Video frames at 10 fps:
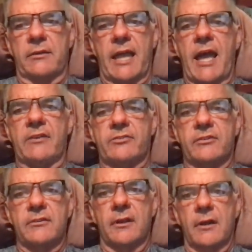Guys,
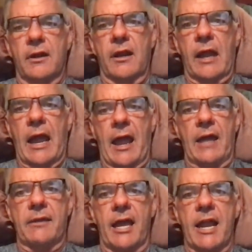
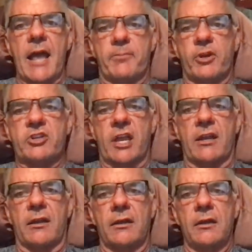I appreciate
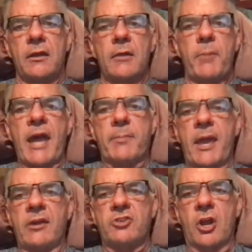it.
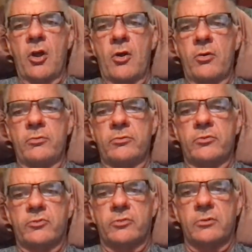Pac-Man
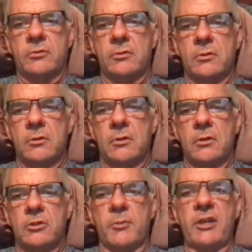Jones,
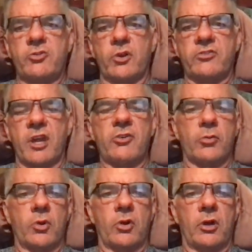Demetrius
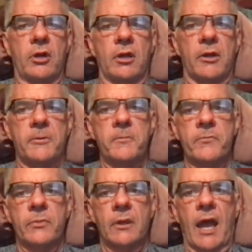Underwood.
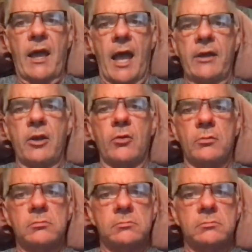I know.